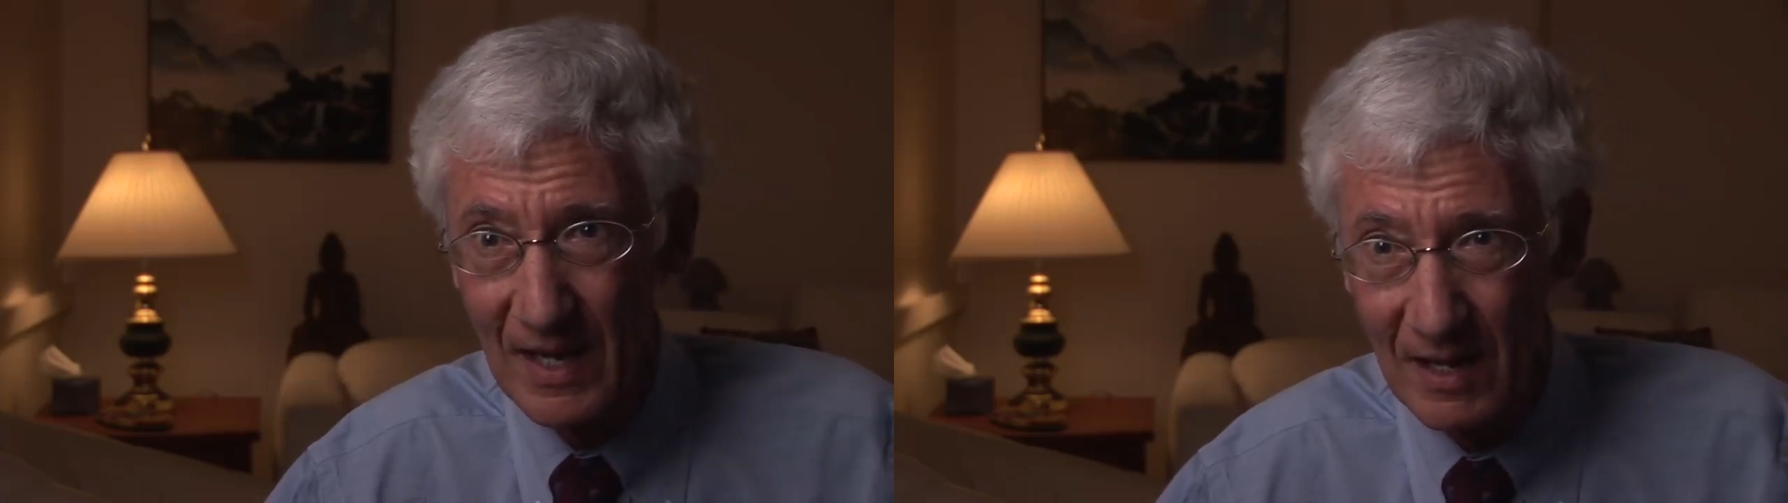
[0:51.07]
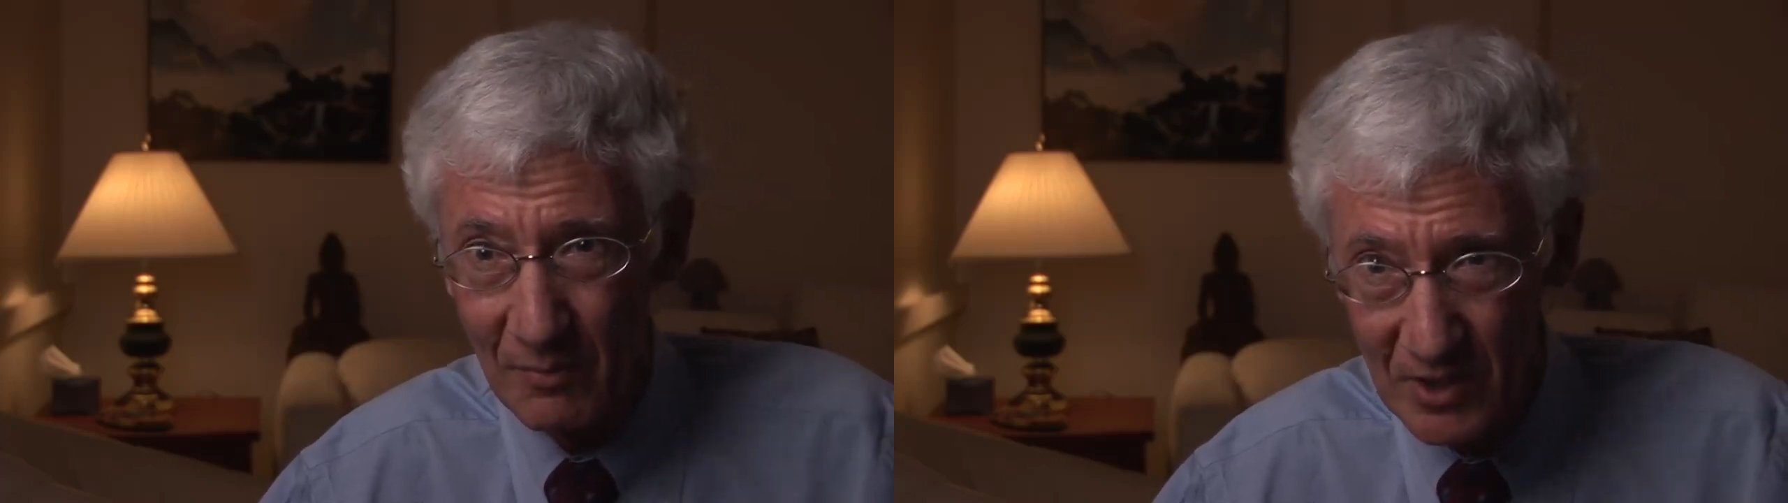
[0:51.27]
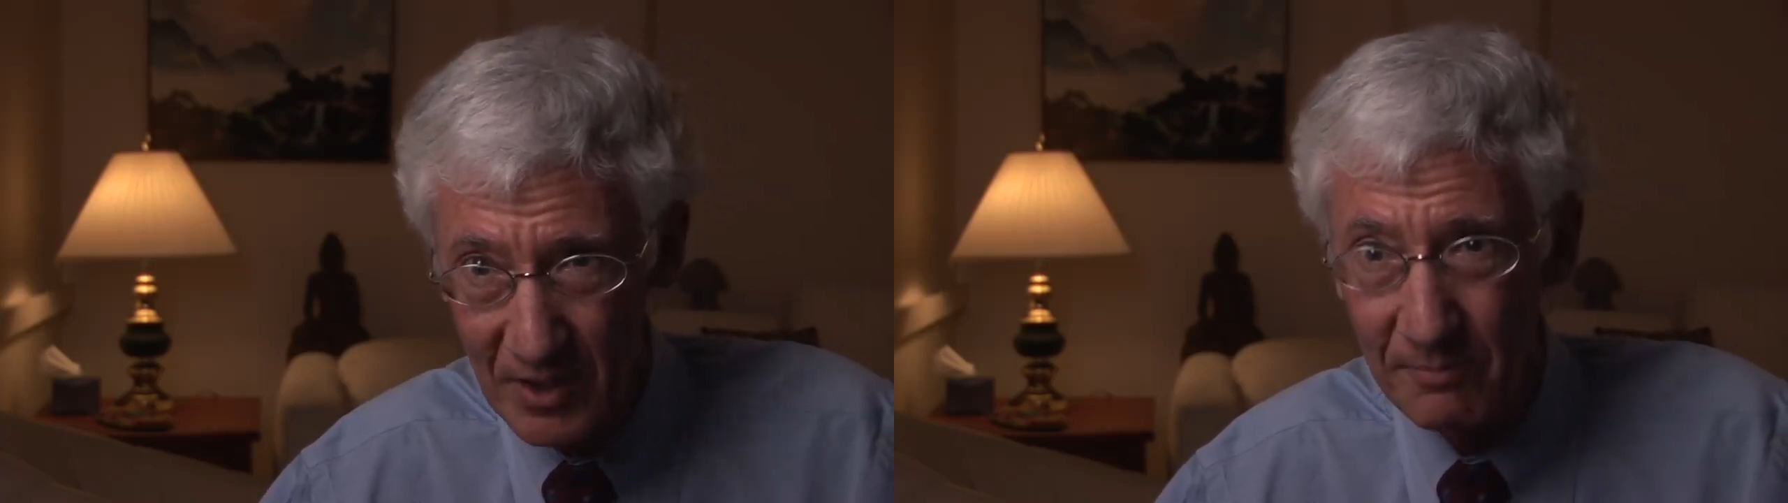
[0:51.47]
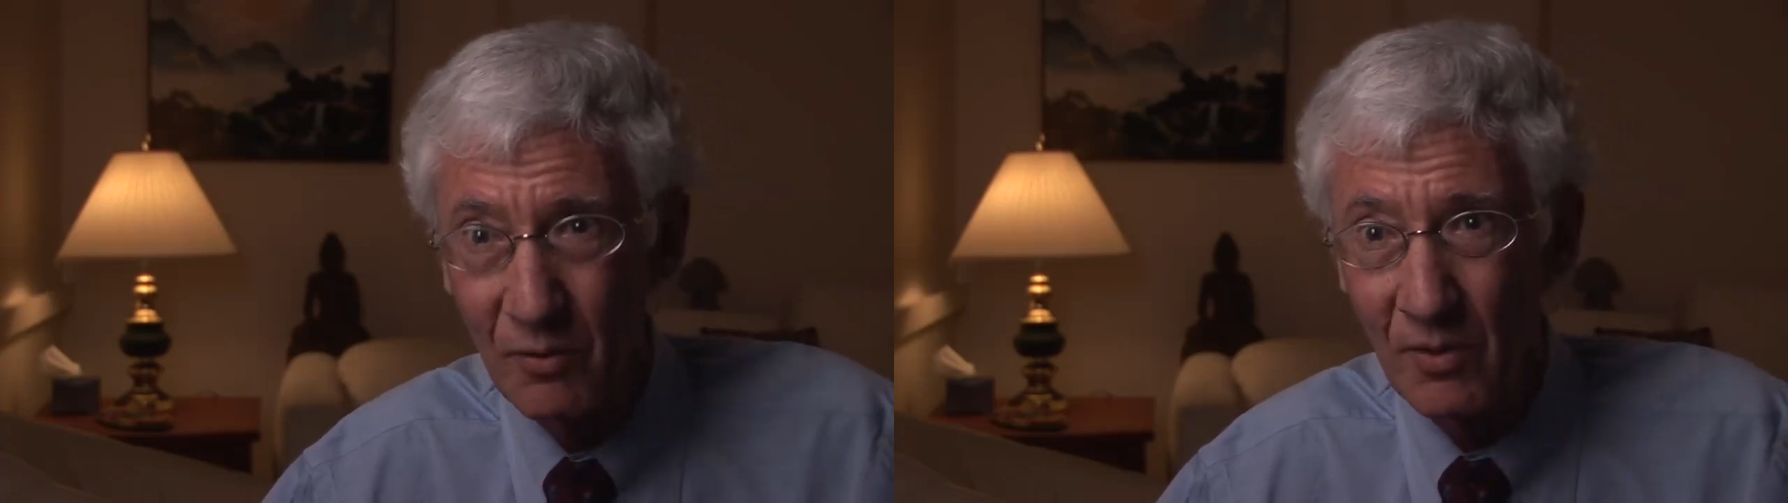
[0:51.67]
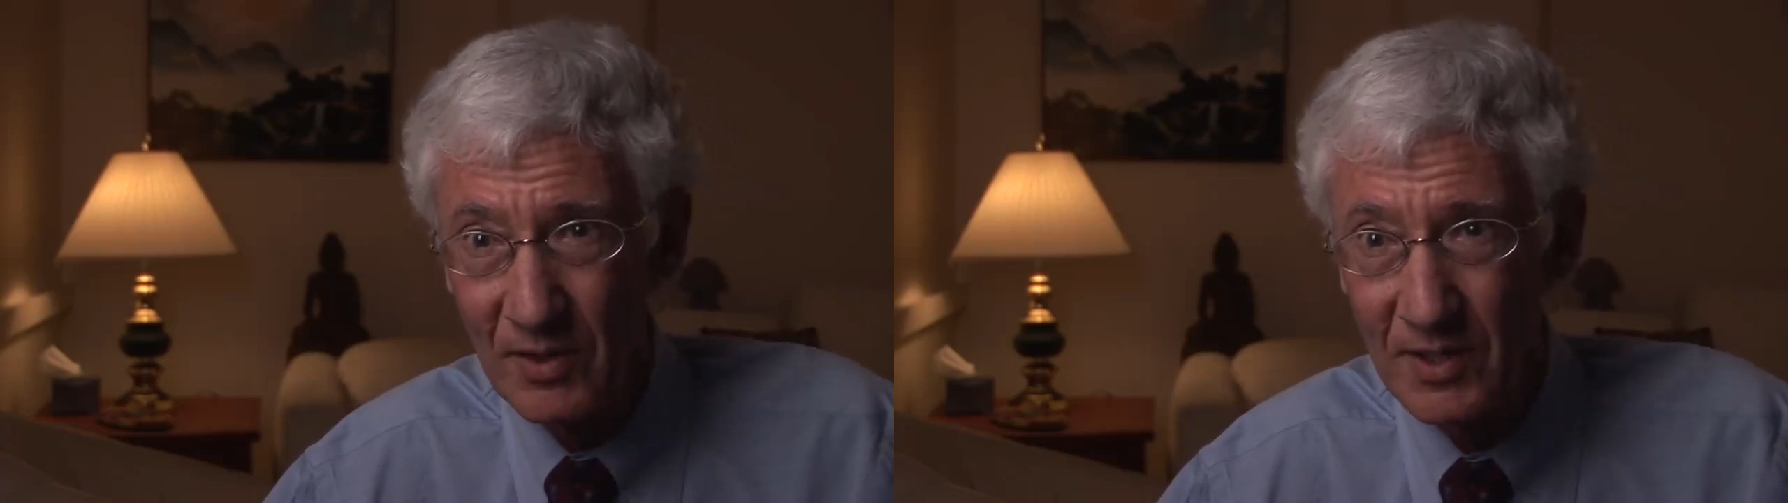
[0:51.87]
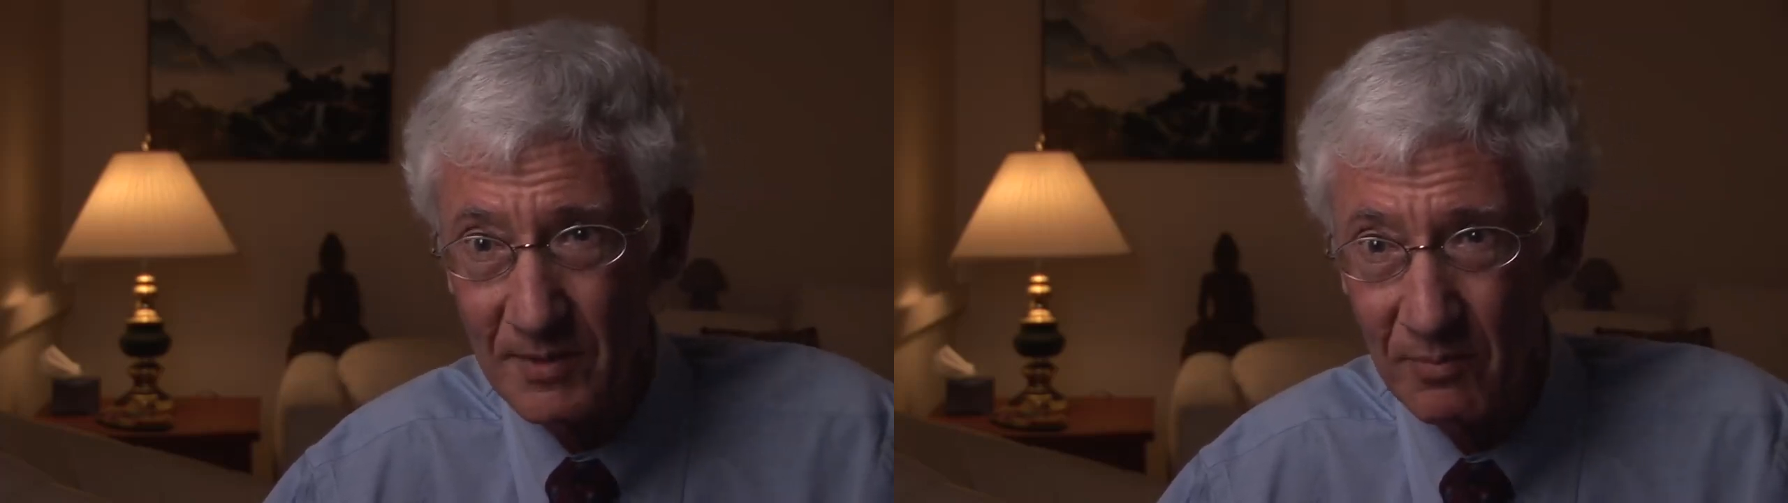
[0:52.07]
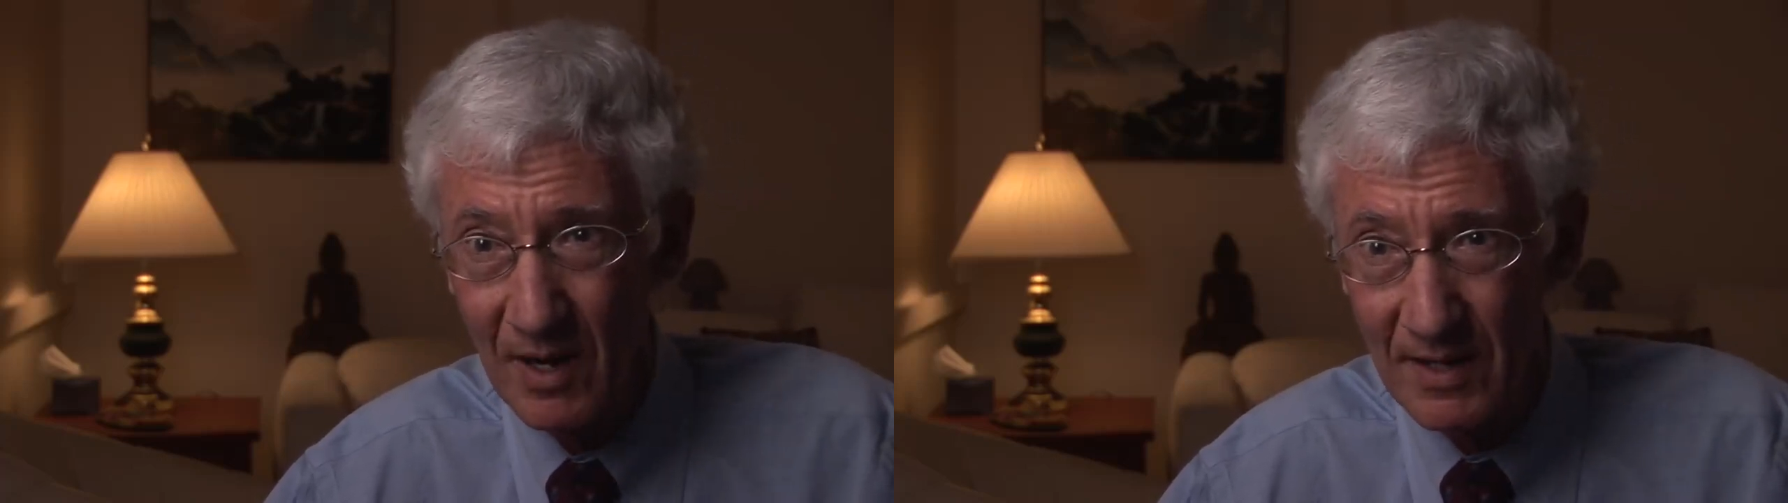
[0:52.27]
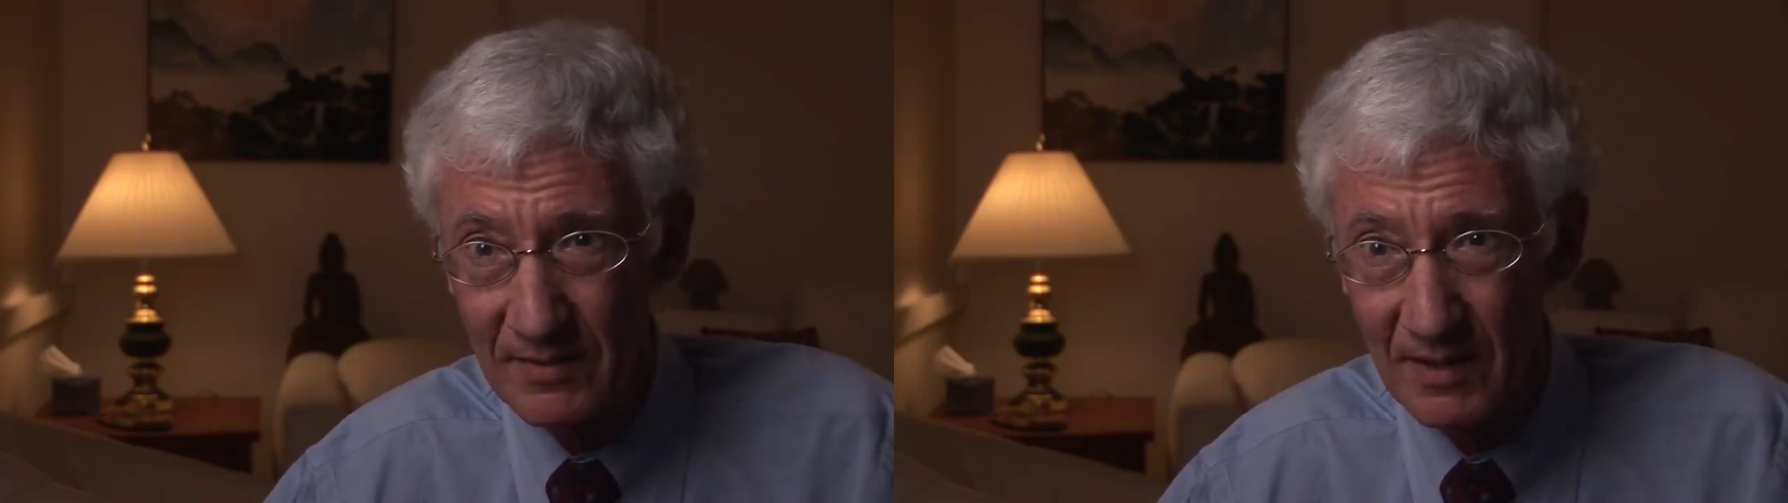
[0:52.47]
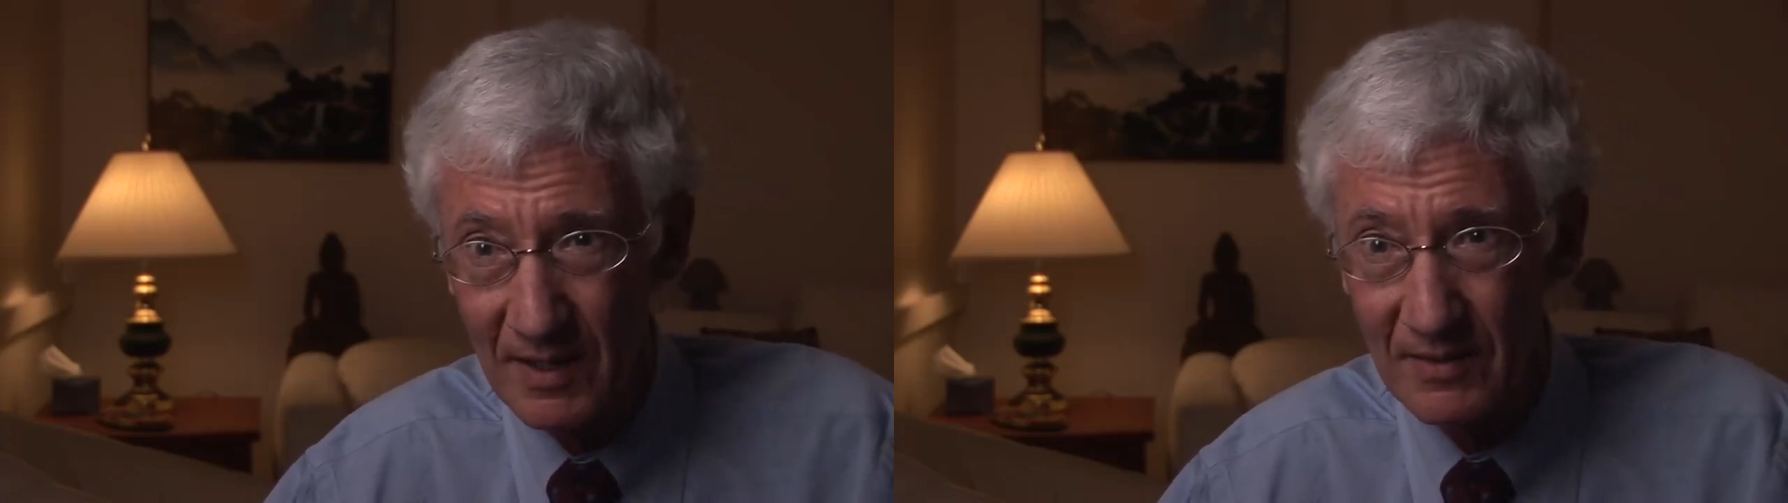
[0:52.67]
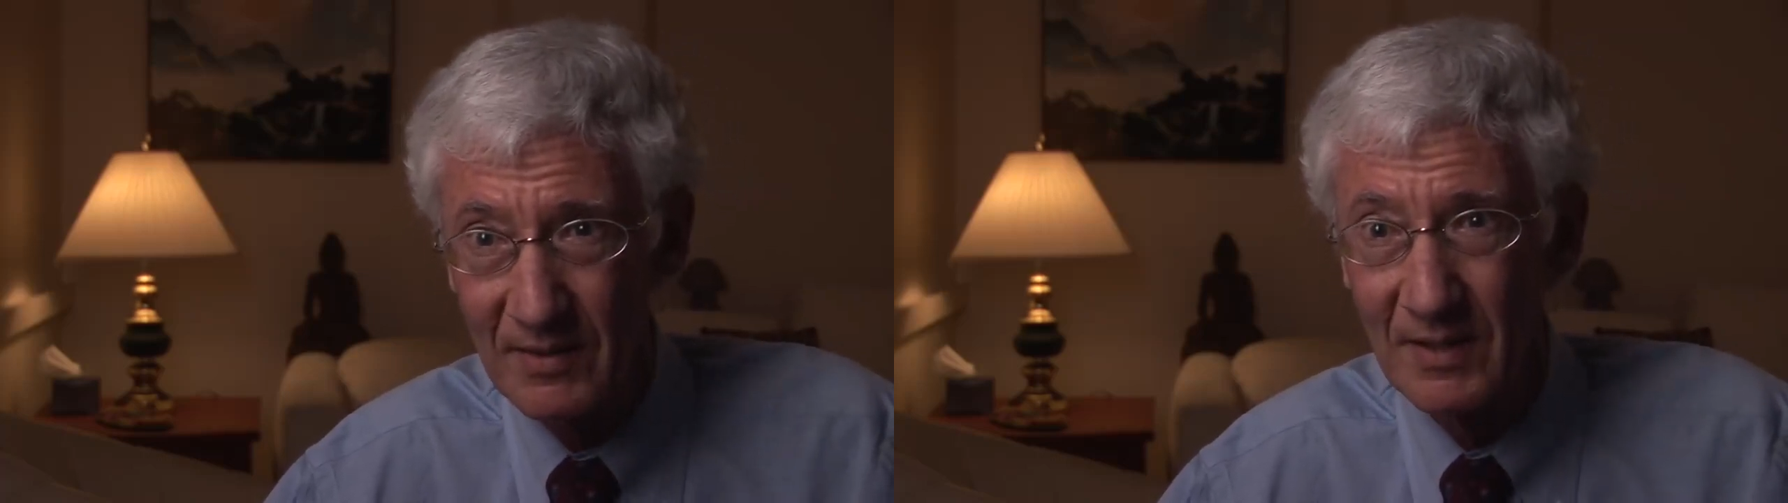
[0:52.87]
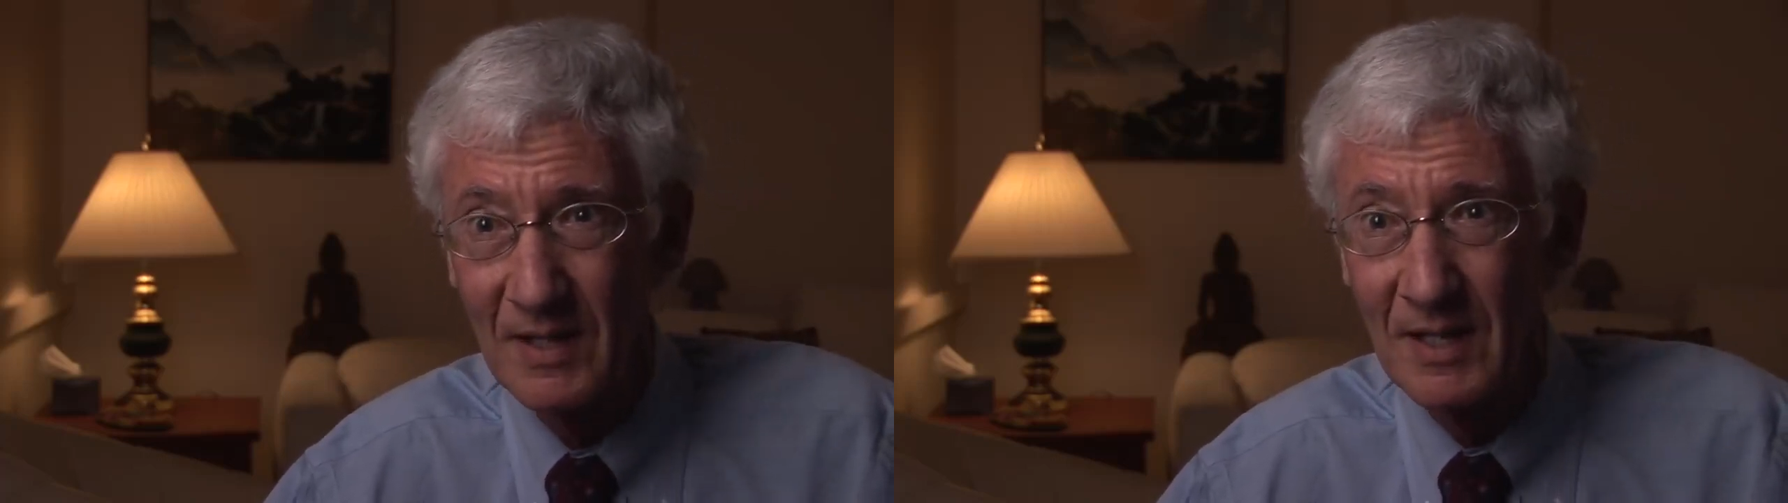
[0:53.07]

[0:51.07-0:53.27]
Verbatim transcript: And we support this process